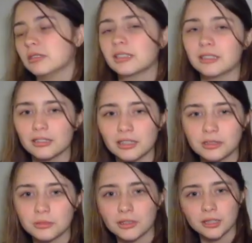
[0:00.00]
I guess
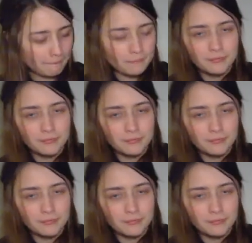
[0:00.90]
that's why.